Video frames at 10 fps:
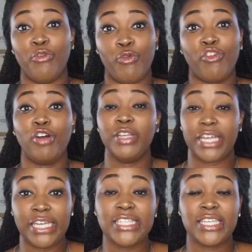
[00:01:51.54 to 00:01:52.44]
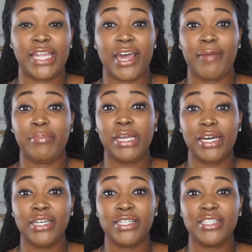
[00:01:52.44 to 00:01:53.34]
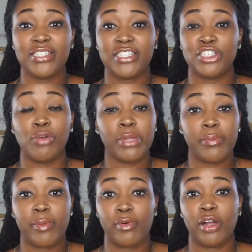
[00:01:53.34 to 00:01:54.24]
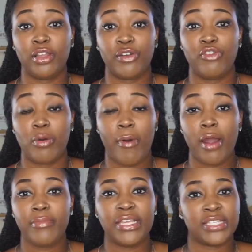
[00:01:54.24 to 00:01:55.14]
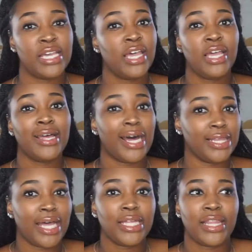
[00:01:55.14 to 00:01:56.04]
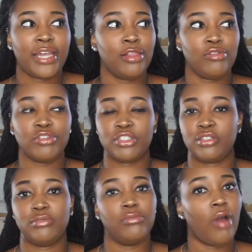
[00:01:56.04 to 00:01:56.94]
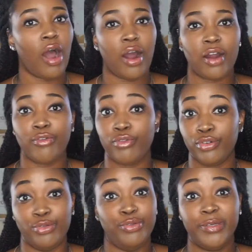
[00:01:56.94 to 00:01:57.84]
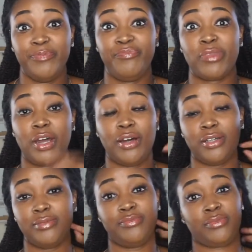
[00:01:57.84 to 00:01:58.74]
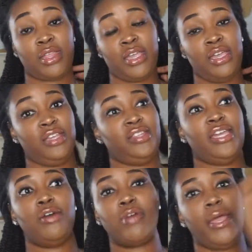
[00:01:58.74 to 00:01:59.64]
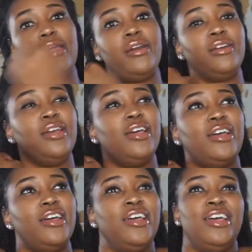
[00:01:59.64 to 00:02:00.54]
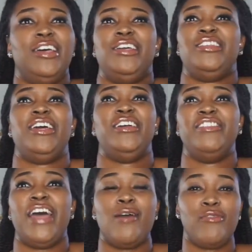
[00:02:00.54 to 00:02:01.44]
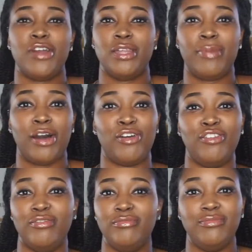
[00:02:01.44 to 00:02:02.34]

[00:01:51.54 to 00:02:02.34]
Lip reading: Rolling into that, because so many people are looking for apartments, a lot of landlords are rude. They don't care. They not worried about